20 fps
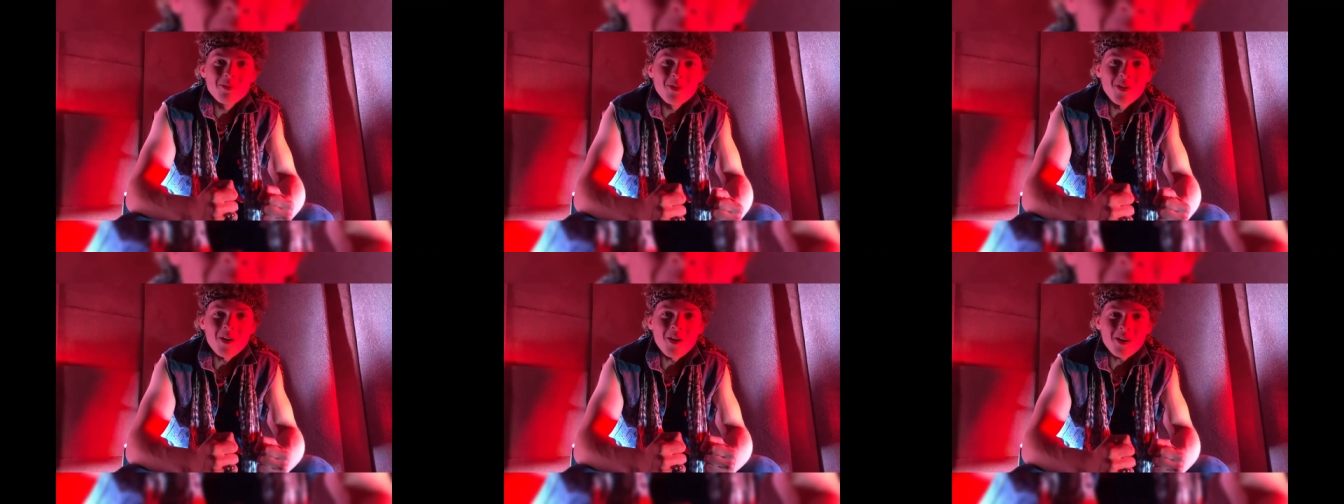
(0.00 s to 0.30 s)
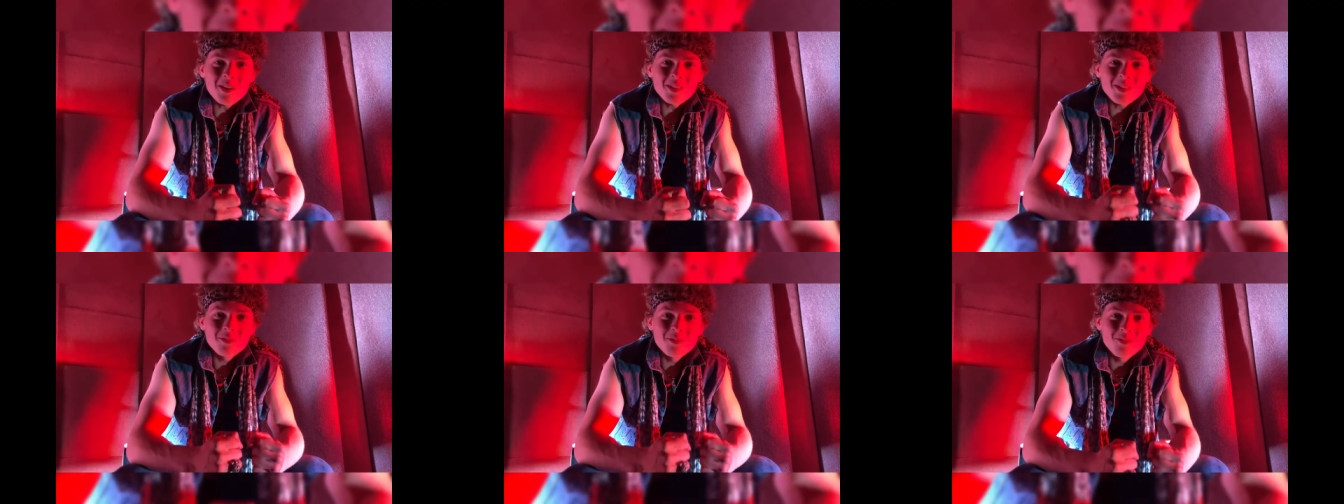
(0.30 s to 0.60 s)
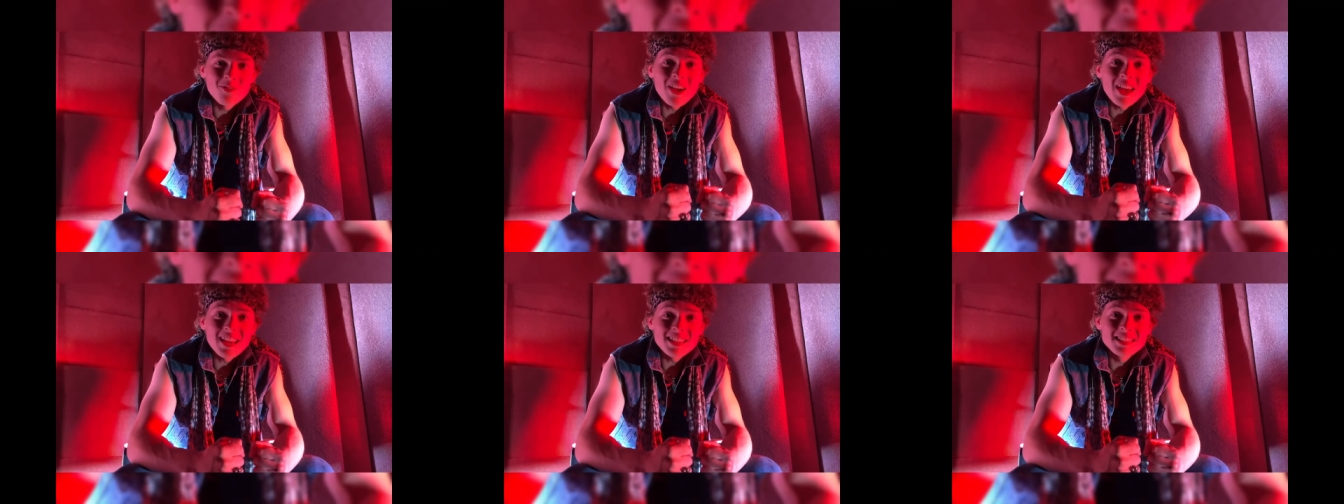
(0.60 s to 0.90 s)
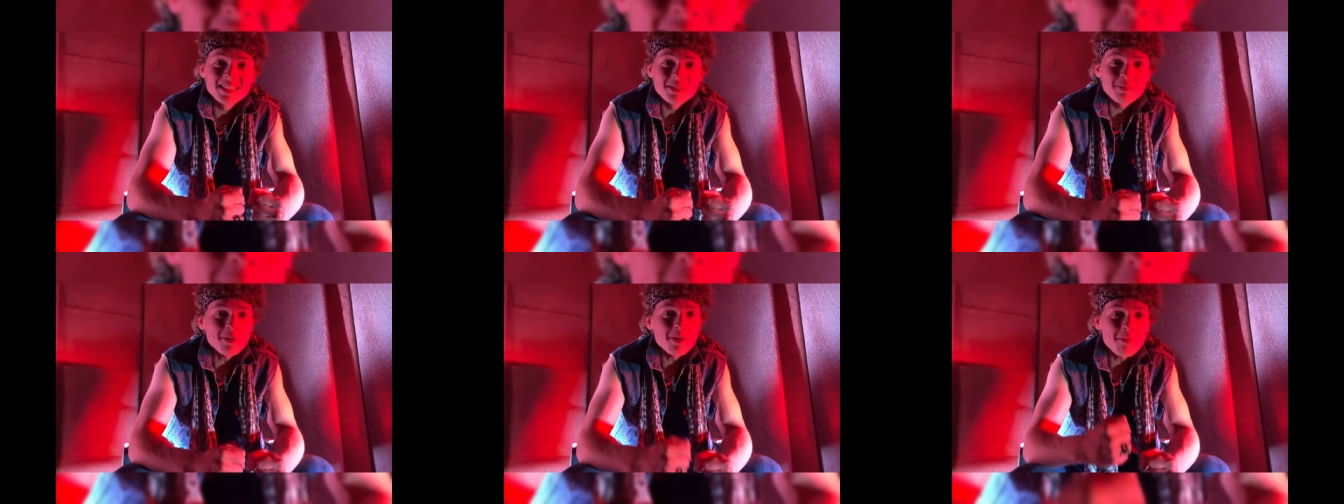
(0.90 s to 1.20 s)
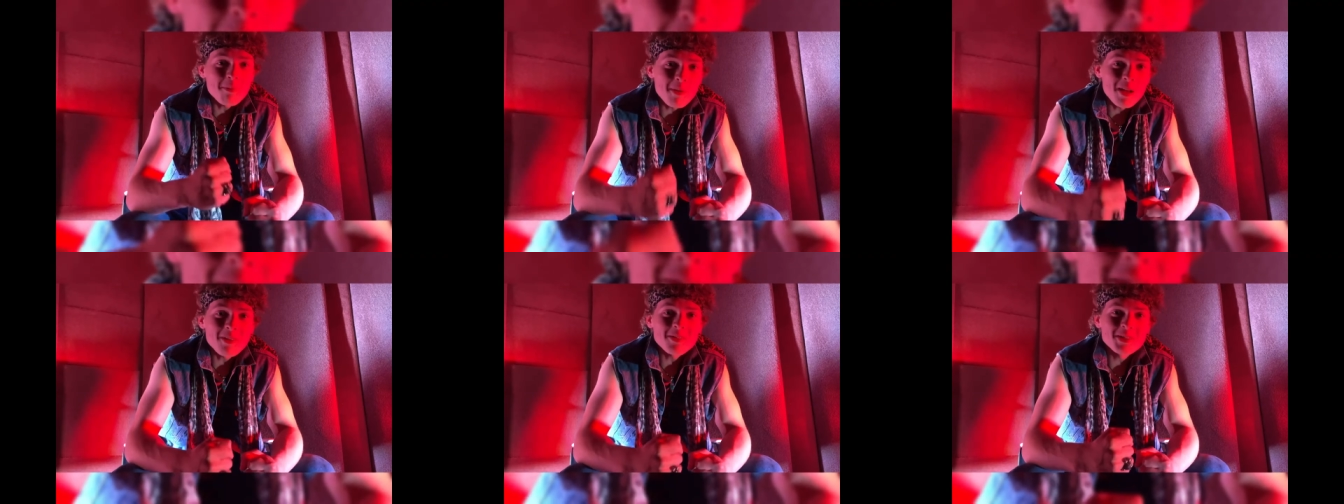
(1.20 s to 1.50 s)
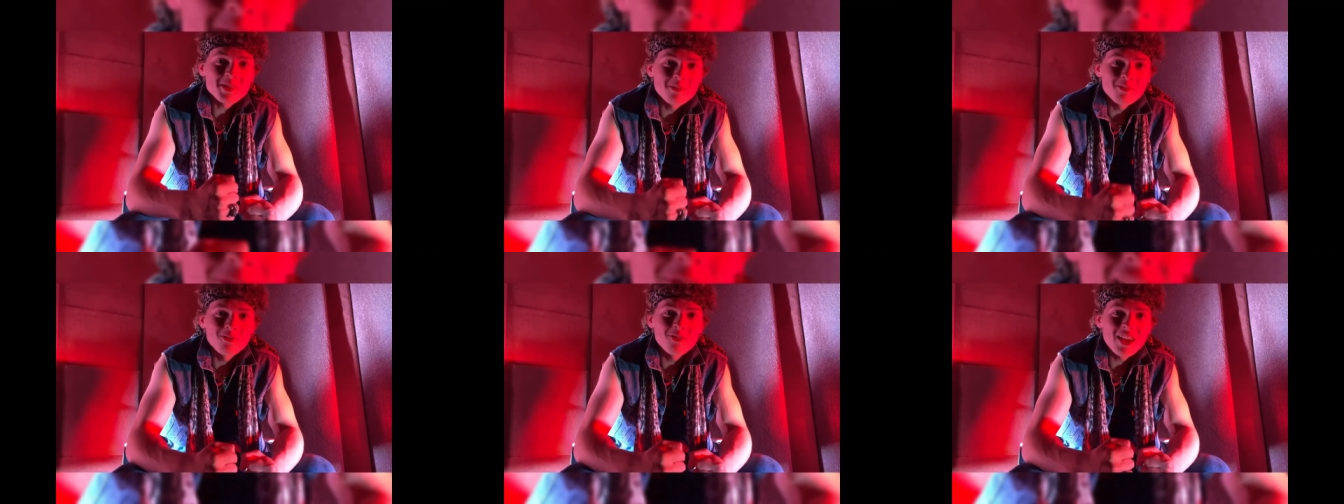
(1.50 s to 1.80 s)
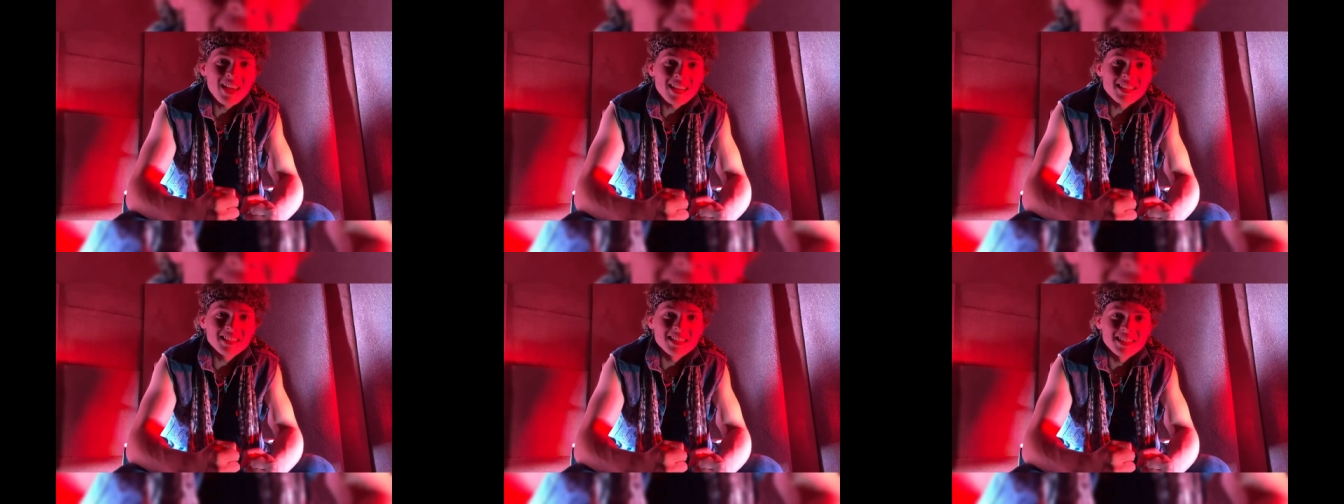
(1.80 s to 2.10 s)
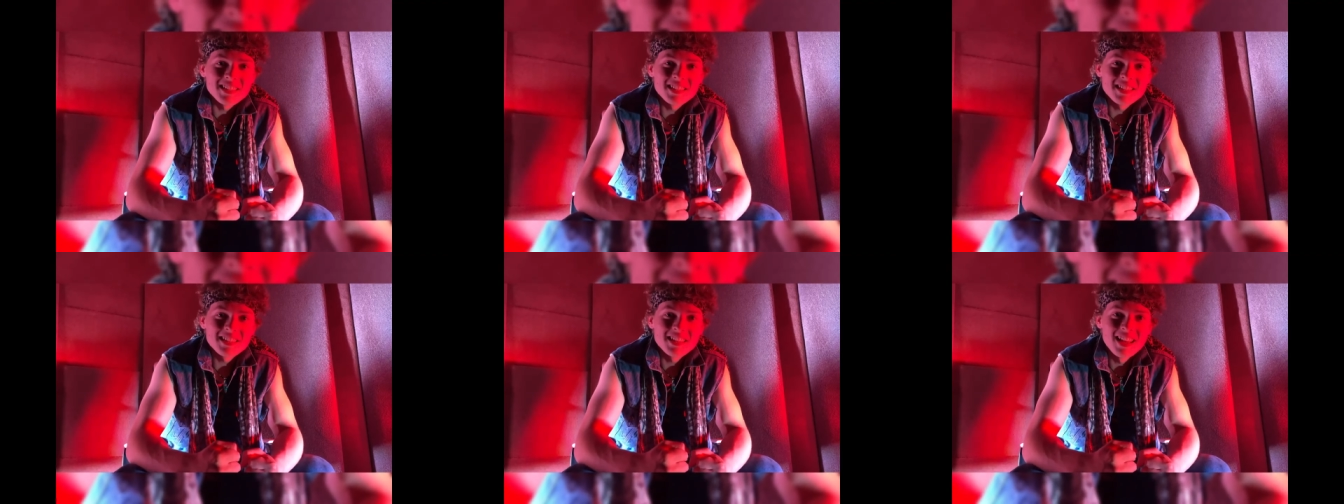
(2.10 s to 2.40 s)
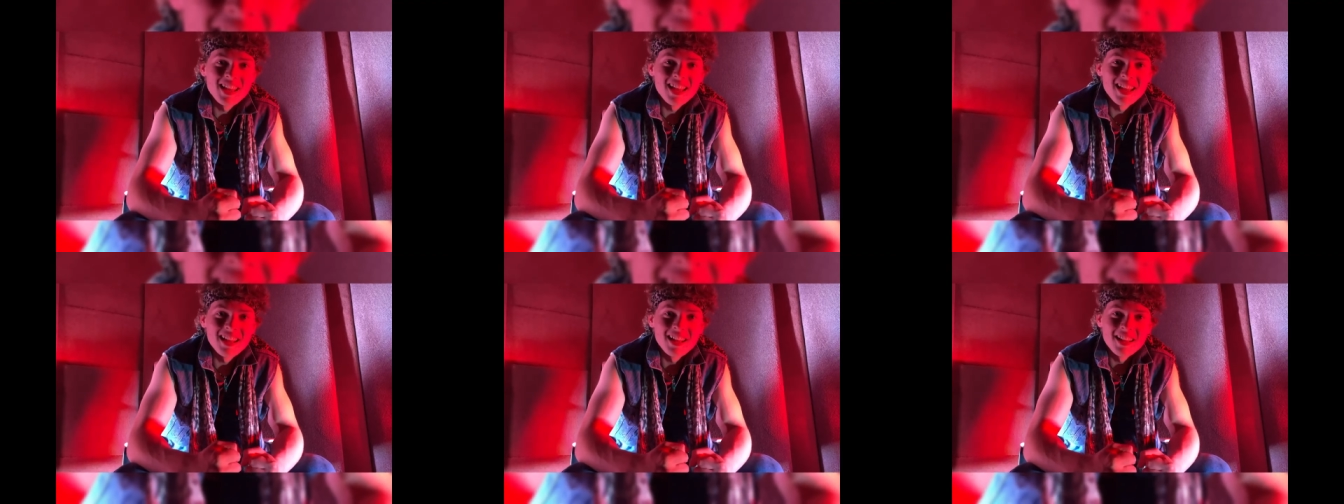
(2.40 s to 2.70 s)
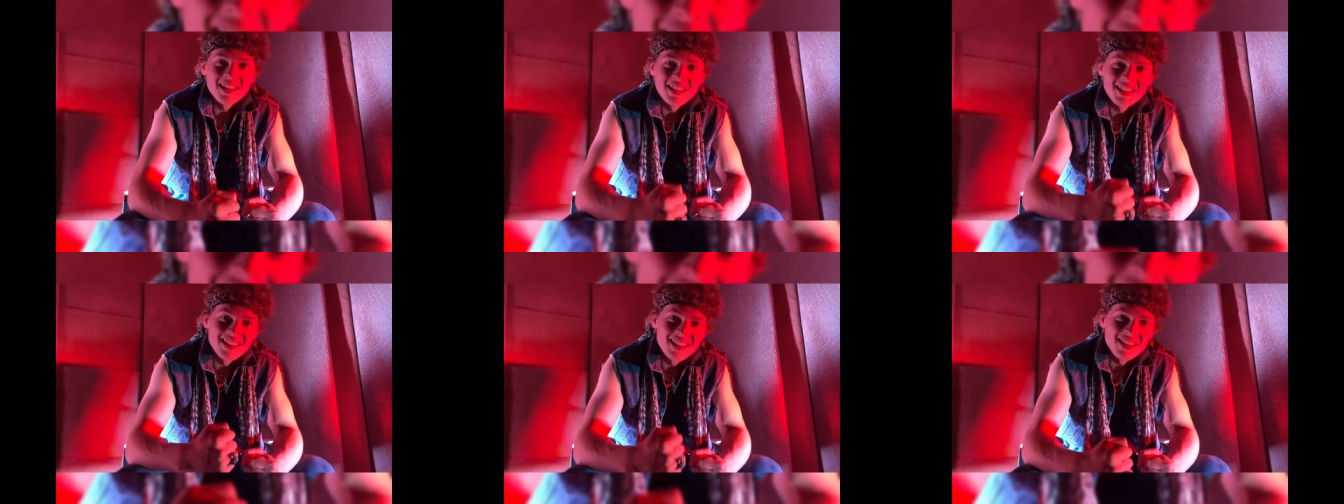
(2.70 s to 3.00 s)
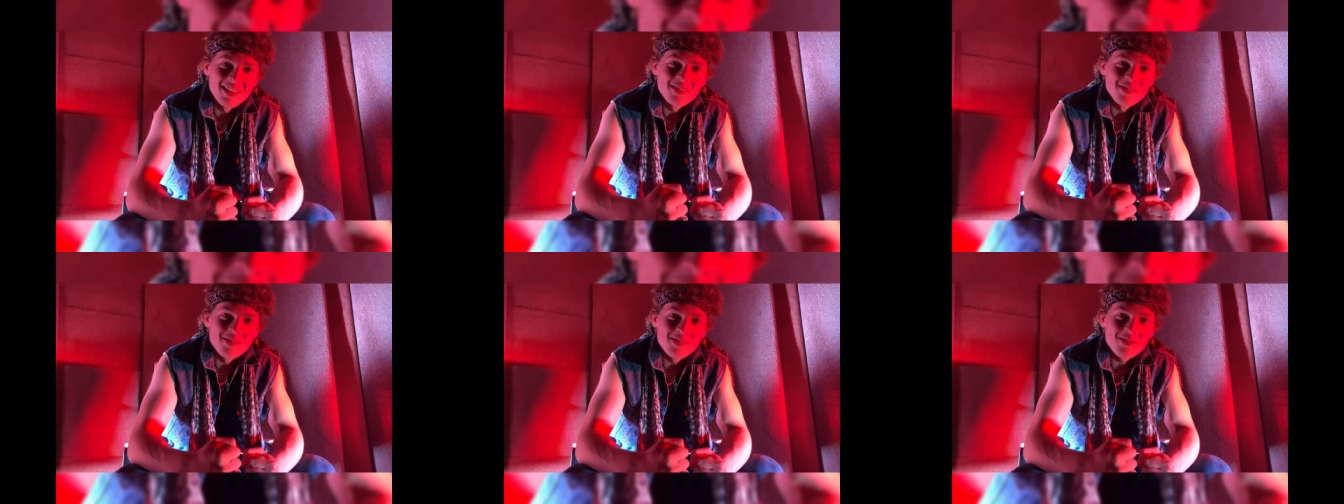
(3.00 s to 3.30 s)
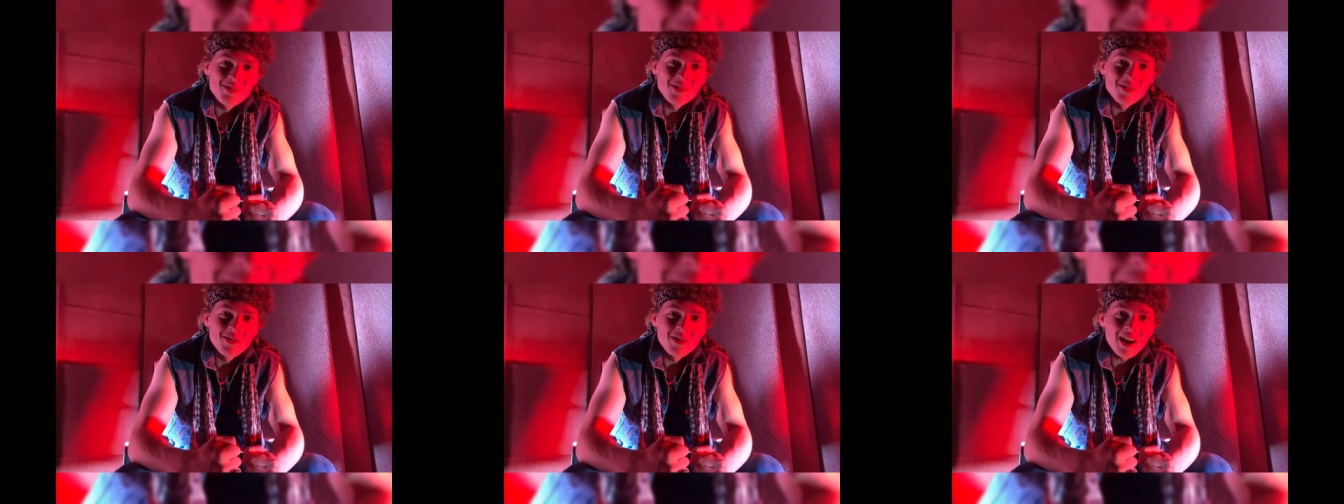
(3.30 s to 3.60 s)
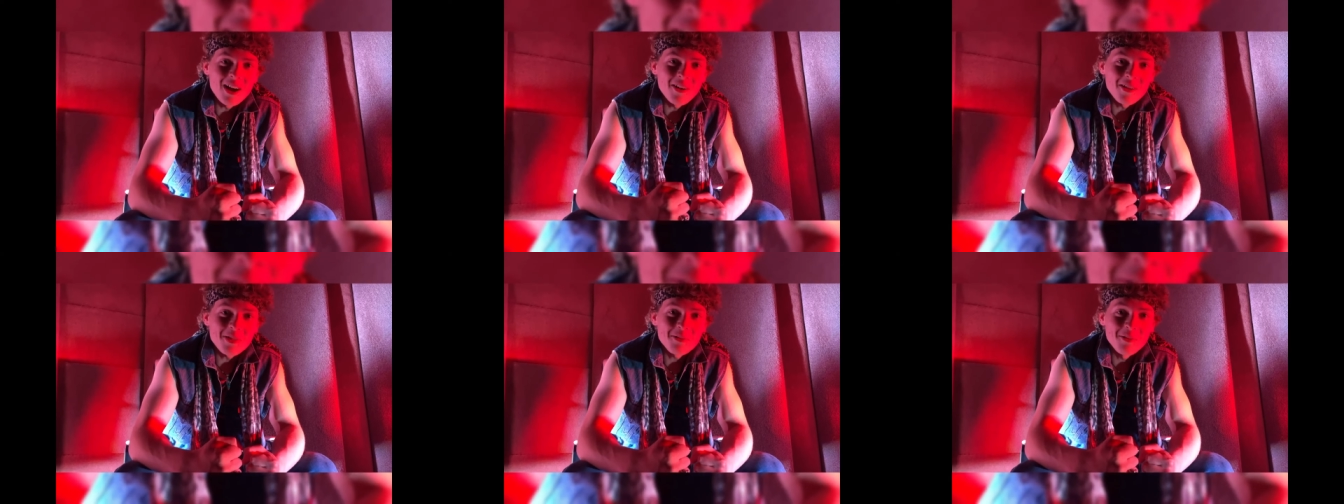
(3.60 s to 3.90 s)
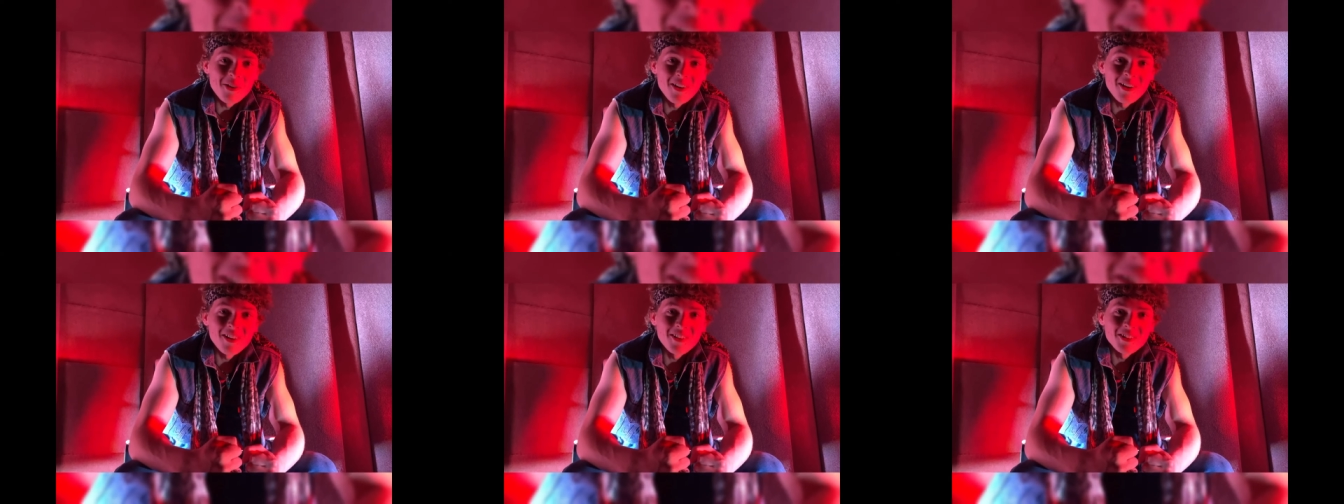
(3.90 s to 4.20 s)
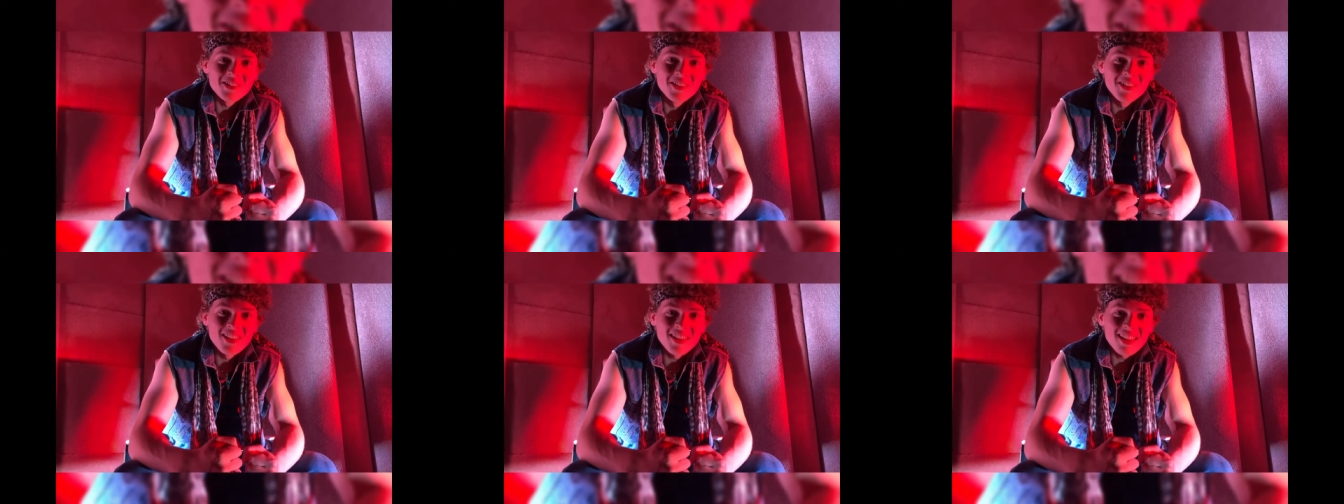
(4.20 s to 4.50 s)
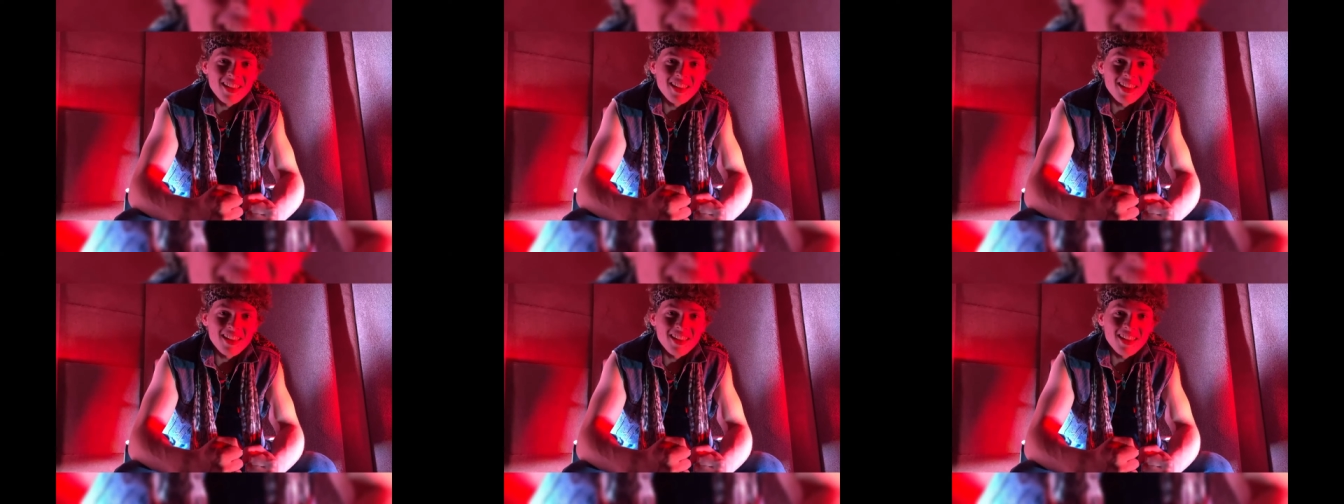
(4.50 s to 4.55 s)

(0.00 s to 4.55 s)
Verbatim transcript: rock some faces. We want to melt some faces throughout the world.